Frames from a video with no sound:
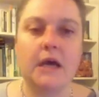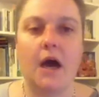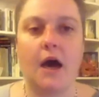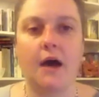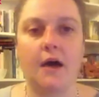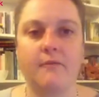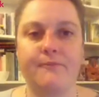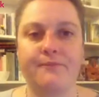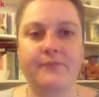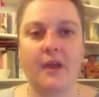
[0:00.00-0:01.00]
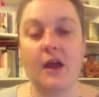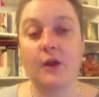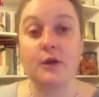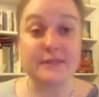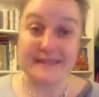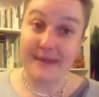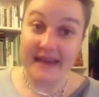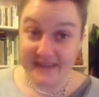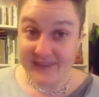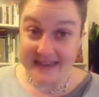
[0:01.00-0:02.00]
I look at your
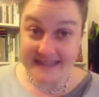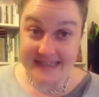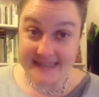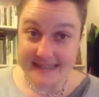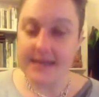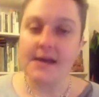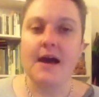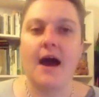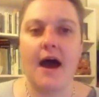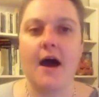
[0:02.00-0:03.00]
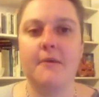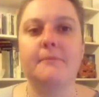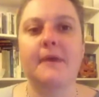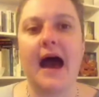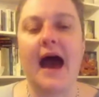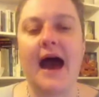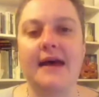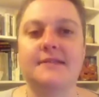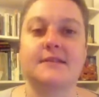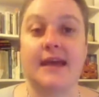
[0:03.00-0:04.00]
smiley faces,
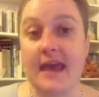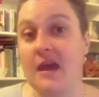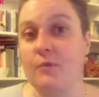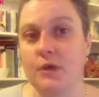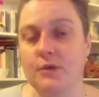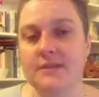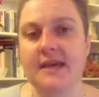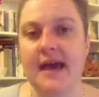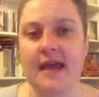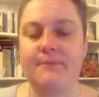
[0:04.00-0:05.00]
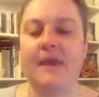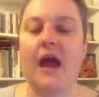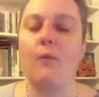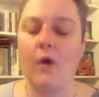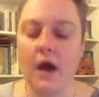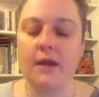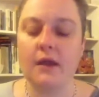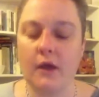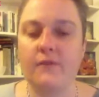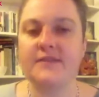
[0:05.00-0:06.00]
and I hear what you say. And what I
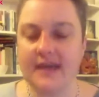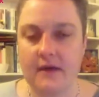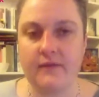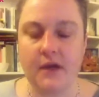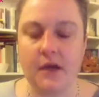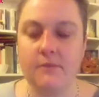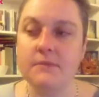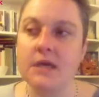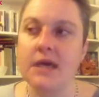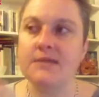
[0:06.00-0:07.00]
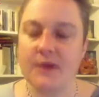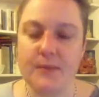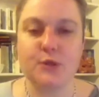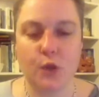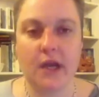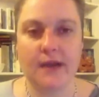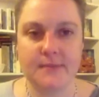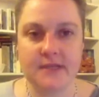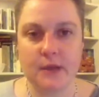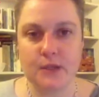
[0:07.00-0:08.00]
know for definite is people that join Club
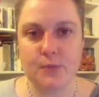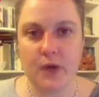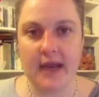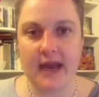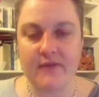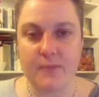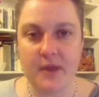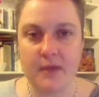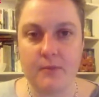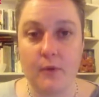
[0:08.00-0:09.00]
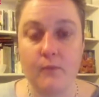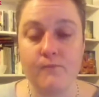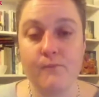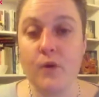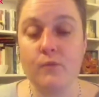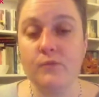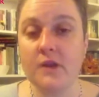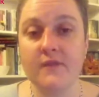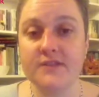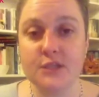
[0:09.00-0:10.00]
Soda are pretty clever people.
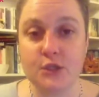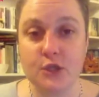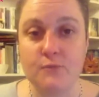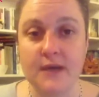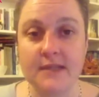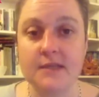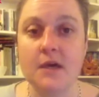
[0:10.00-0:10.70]
None of us are stupid.